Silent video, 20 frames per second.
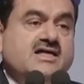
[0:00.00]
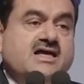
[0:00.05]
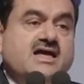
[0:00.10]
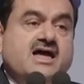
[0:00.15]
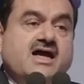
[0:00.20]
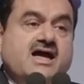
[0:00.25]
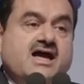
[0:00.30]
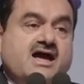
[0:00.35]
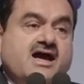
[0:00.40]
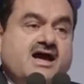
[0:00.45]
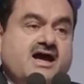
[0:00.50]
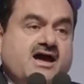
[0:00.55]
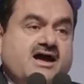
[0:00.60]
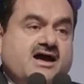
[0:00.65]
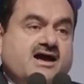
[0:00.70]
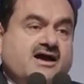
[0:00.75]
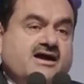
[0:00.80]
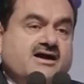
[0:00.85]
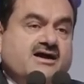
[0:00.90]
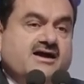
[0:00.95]

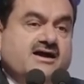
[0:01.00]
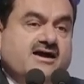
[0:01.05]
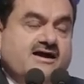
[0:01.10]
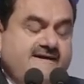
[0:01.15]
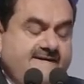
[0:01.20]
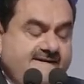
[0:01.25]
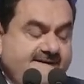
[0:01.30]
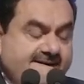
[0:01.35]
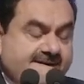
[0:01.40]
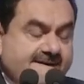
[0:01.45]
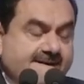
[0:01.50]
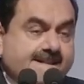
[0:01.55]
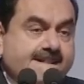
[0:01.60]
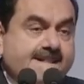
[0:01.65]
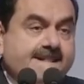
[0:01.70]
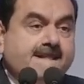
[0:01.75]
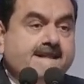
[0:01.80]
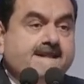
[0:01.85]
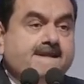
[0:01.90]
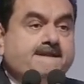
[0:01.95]

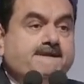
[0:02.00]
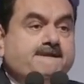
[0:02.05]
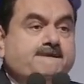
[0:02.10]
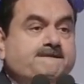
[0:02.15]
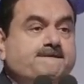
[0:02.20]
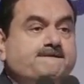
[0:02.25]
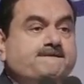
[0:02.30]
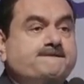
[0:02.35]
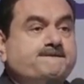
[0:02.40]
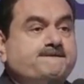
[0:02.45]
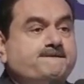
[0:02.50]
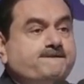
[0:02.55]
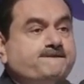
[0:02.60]
Nothing is said.